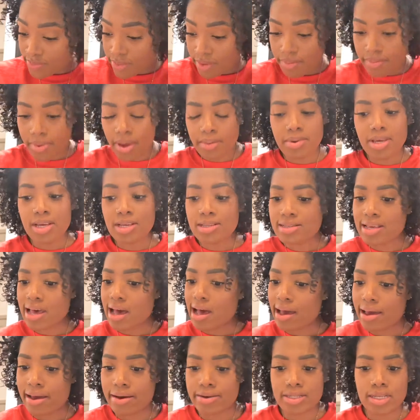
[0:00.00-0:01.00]
Baby, it's
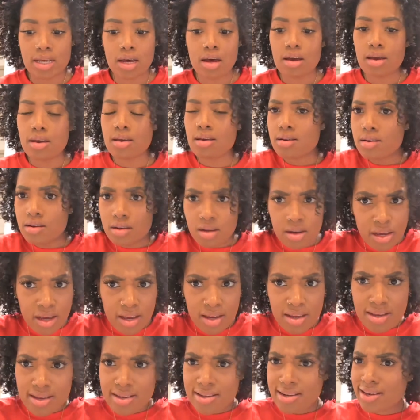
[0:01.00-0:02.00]
hot outside,
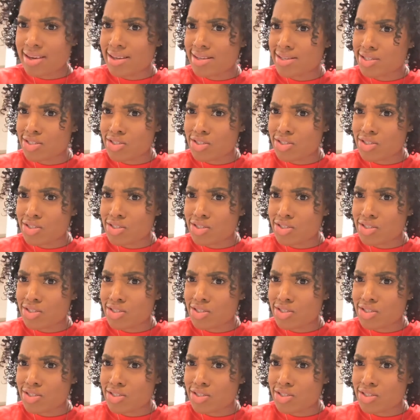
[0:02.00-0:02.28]
okay? And I got the